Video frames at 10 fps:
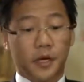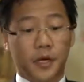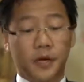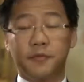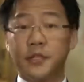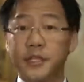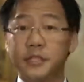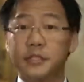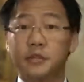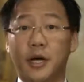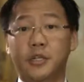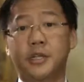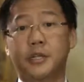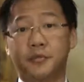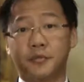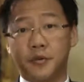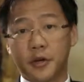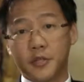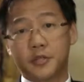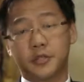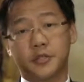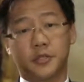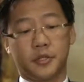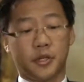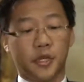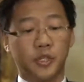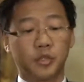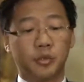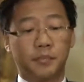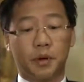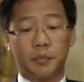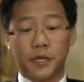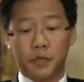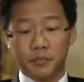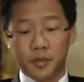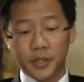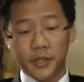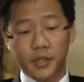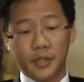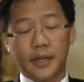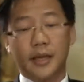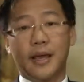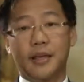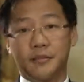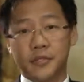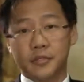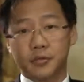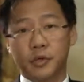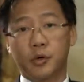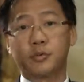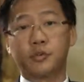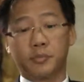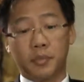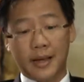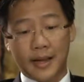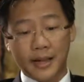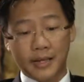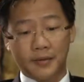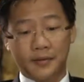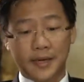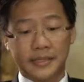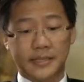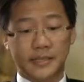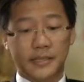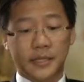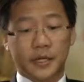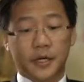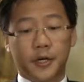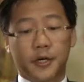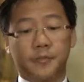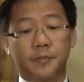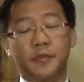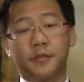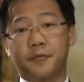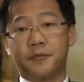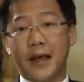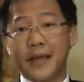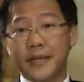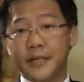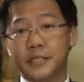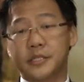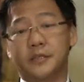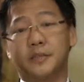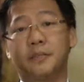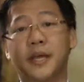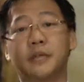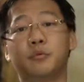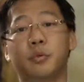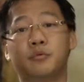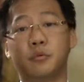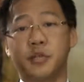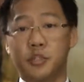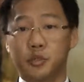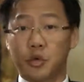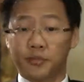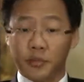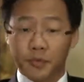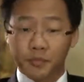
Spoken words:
the need to actually convert into a public company, and this will also imply that the filings made with the Registrar of